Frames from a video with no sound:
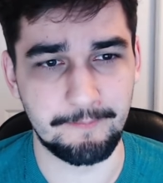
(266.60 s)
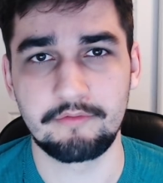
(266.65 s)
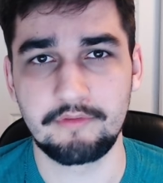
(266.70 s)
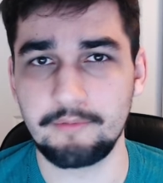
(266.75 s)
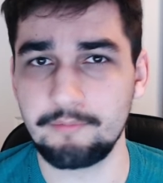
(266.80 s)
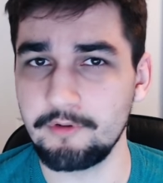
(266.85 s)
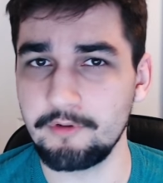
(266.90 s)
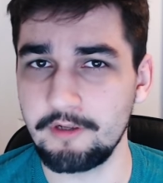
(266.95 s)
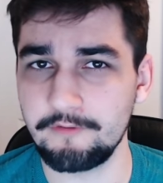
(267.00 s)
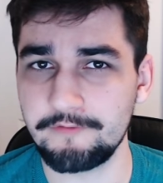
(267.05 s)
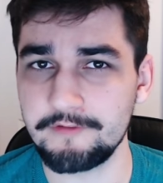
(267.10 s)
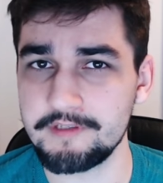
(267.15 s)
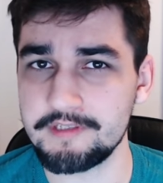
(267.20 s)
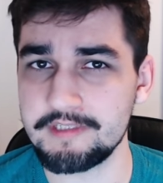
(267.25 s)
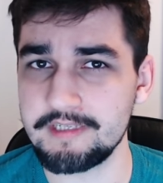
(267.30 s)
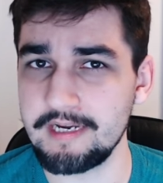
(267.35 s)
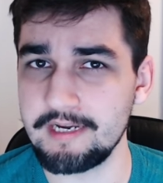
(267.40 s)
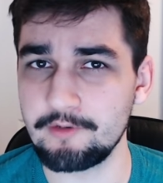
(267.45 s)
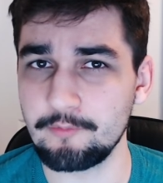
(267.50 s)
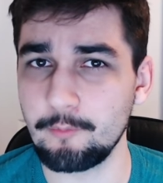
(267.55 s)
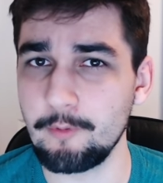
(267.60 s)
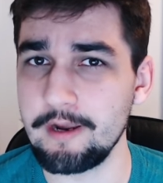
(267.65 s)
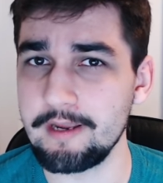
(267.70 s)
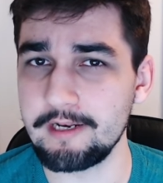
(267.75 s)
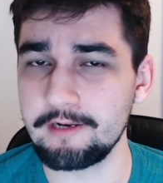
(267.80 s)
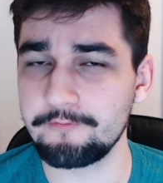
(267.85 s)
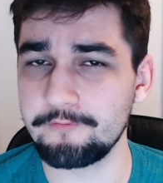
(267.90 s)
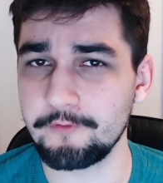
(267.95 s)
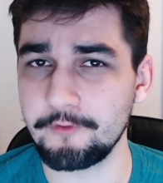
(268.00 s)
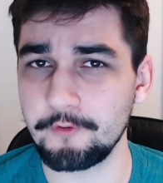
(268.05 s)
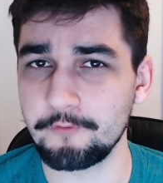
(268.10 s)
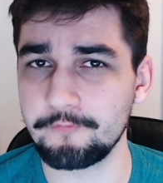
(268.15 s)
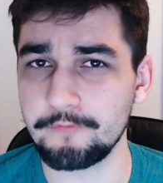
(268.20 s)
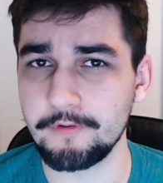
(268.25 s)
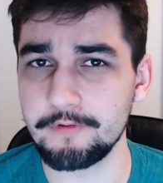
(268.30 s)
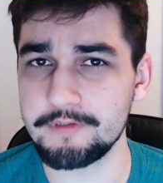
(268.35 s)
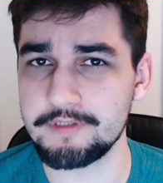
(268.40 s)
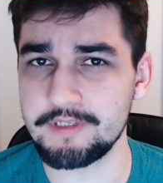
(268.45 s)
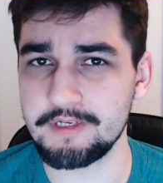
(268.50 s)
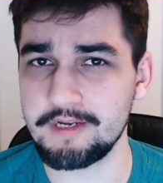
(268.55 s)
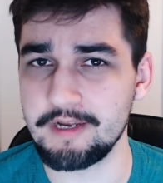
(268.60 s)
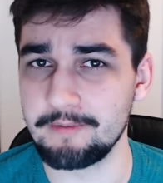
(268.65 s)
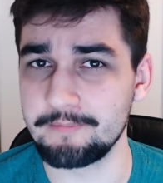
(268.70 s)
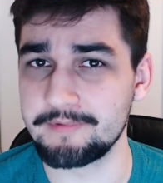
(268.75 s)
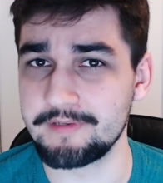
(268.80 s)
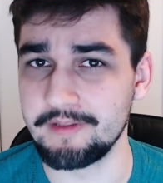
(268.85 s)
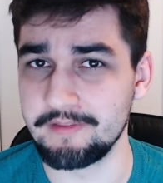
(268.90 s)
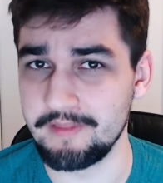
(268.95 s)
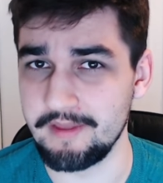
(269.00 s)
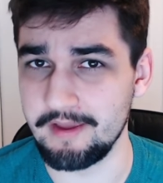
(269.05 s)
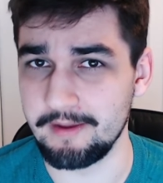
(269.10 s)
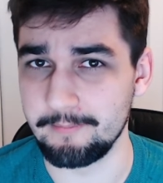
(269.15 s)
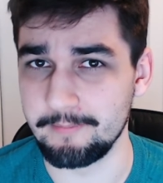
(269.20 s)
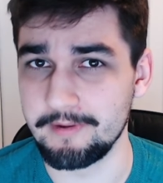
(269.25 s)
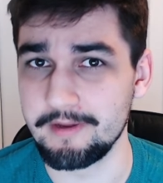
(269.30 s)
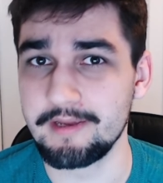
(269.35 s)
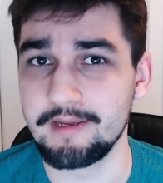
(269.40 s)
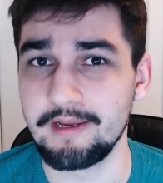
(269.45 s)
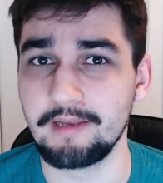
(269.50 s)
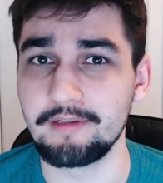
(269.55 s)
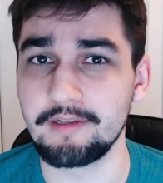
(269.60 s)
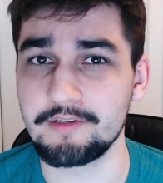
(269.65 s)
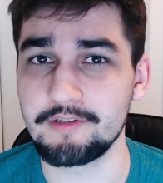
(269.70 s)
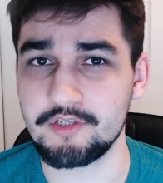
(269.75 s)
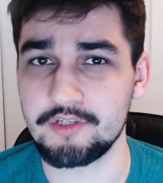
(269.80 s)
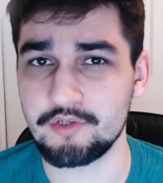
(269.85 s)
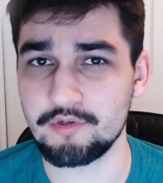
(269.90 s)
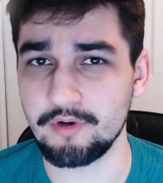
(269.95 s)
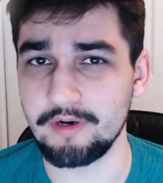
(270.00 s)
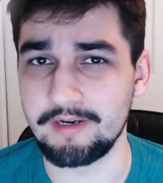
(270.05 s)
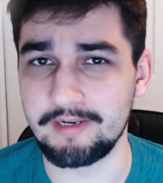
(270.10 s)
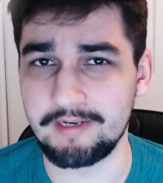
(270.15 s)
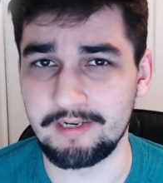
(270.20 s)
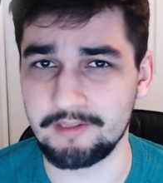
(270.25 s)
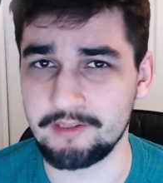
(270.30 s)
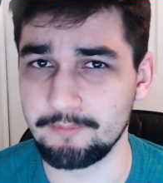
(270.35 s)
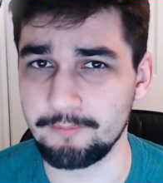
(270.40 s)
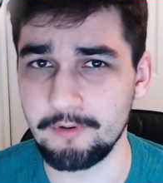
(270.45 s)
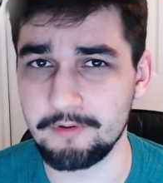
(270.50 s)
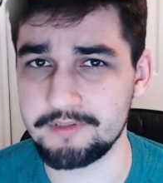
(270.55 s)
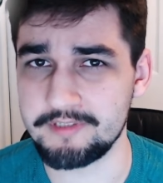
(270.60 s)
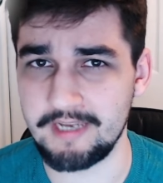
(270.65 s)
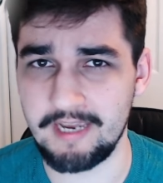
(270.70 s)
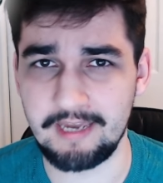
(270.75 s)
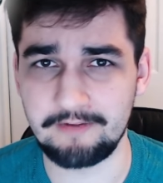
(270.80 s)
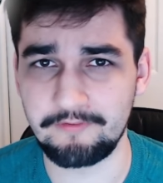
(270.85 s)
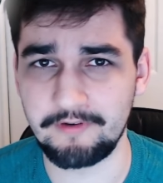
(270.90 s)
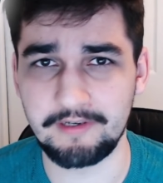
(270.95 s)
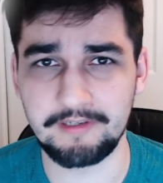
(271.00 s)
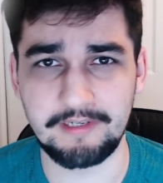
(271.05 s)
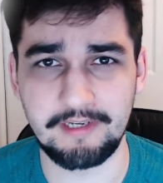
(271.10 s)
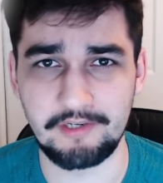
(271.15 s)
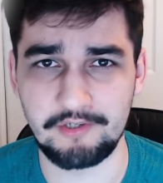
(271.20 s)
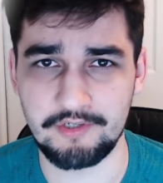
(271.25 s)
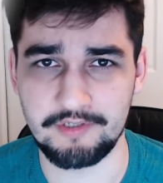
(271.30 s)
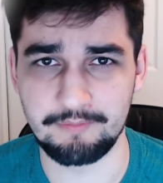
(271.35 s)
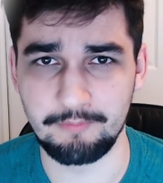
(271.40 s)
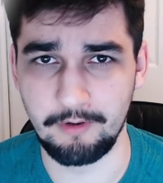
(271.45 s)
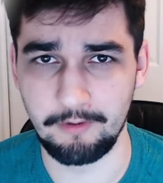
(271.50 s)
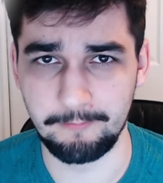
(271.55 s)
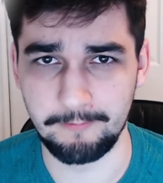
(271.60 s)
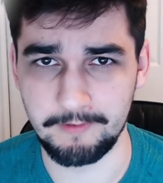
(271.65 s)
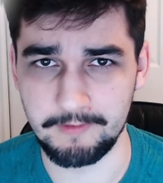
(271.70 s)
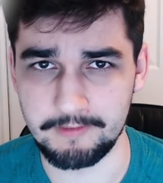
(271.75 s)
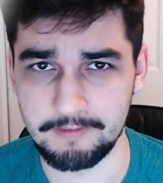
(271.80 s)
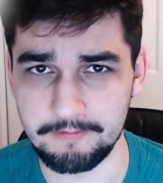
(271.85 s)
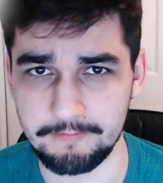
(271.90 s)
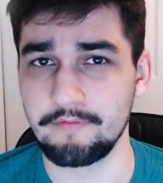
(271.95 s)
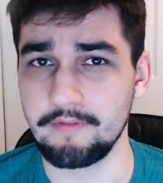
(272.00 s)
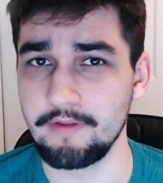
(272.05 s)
They will often stand waiting for their foes to come to them, and then strike at the most advantageous moment.